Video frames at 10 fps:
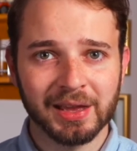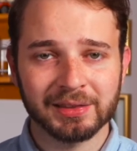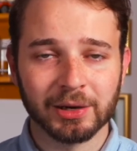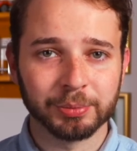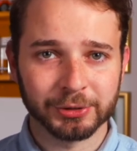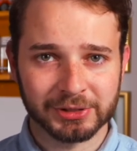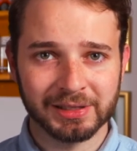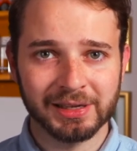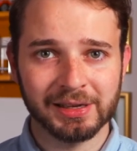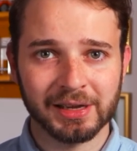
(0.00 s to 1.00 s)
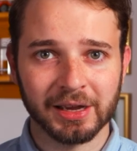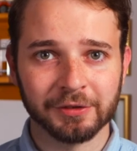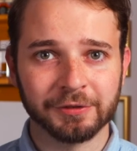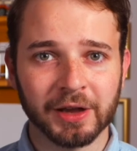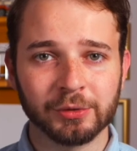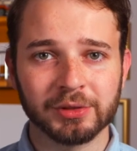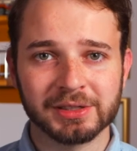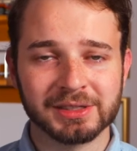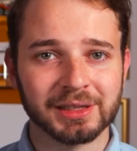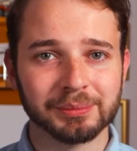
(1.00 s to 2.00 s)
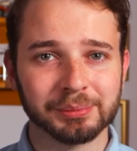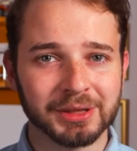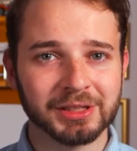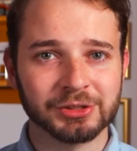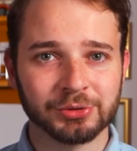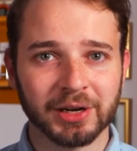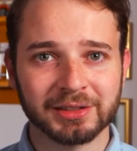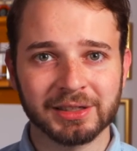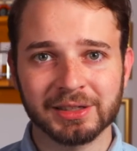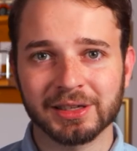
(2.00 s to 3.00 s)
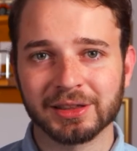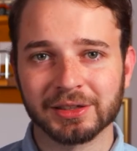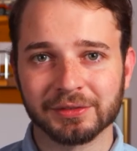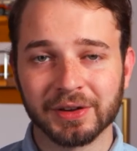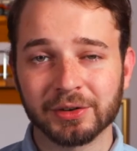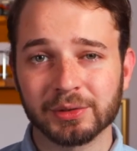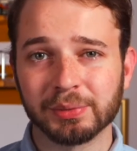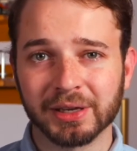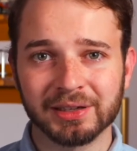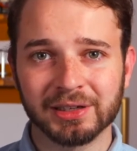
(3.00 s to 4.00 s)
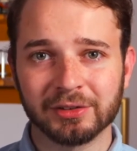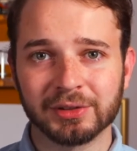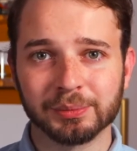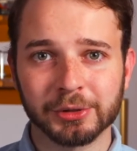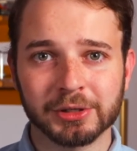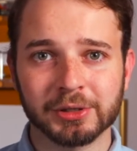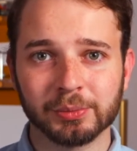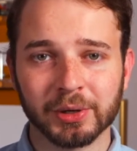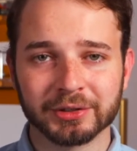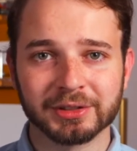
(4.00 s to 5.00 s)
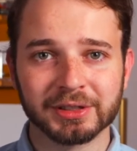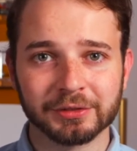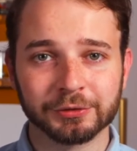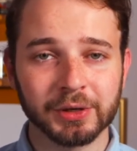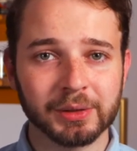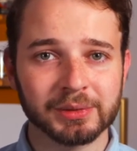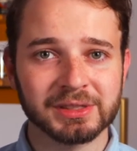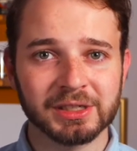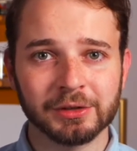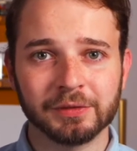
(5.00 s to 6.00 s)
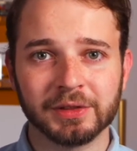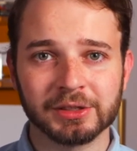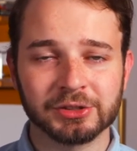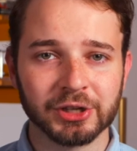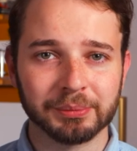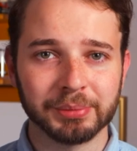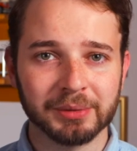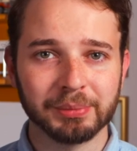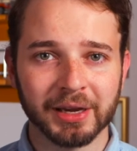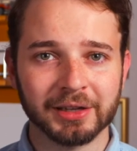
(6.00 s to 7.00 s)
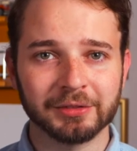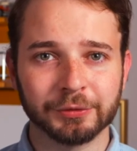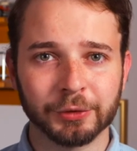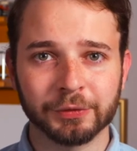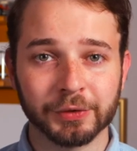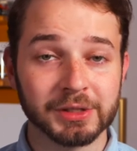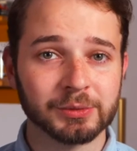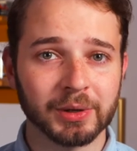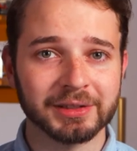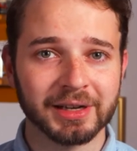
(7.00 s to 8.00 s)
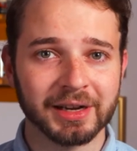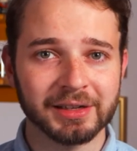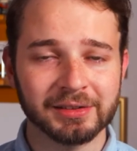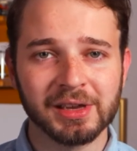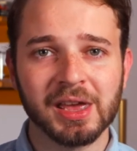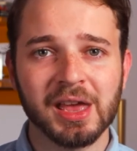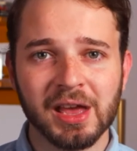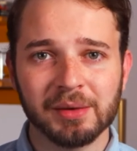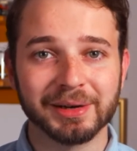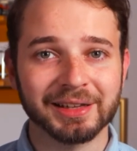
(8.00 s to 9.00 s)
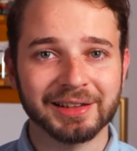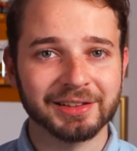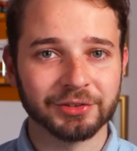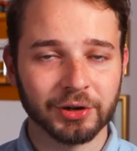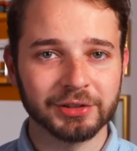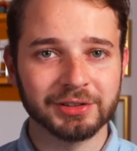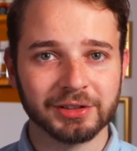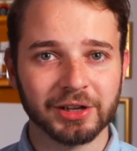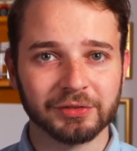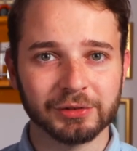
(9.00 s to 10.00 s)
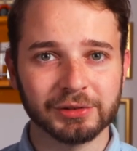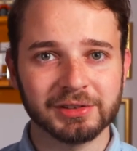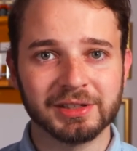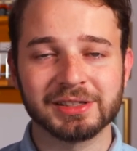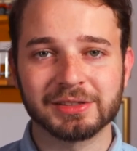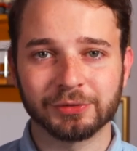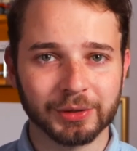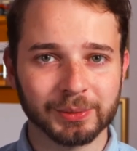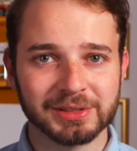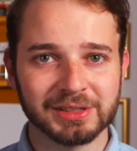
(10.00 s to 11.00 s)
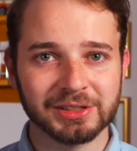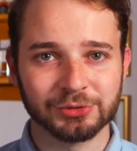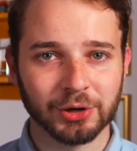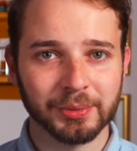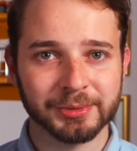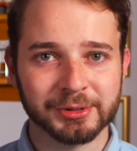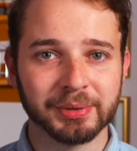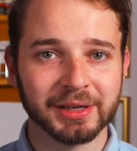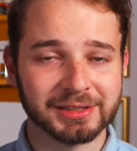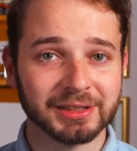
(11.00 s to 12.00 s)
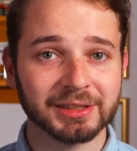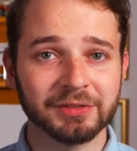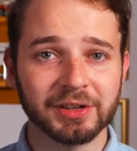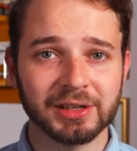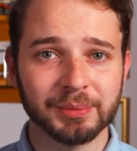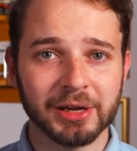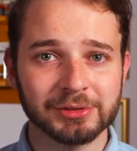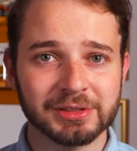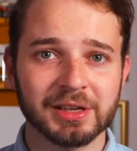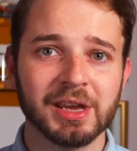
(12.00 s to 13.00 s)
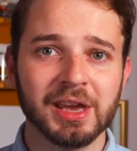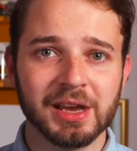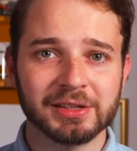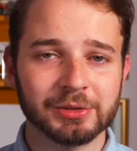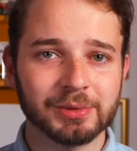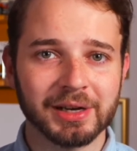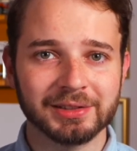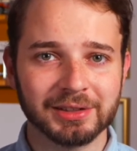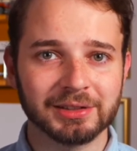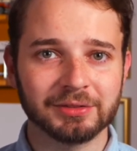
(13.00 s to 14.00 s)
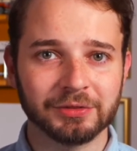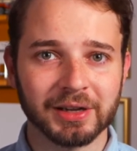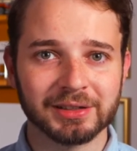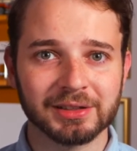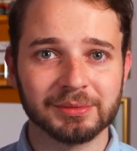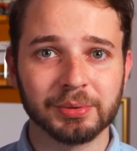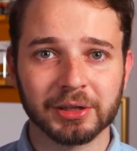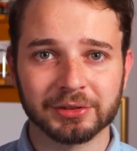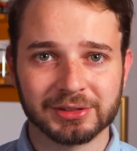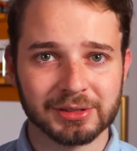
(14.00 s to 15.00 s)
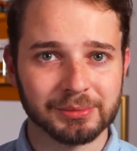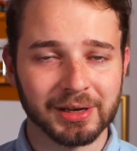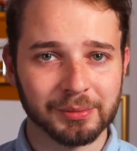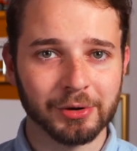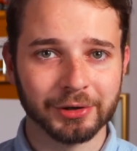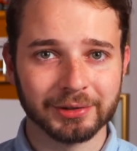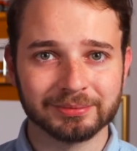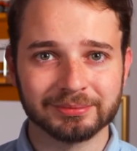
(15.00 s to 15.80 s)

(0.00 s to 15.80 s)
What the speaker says: Now, personally, I found this a bit distracting at the very beginning of the book, where the frequency of this jumping back and forth is quite high, but later on in the novel, this frequency drops by a significant amount, so I didn't find it bothersome anymore.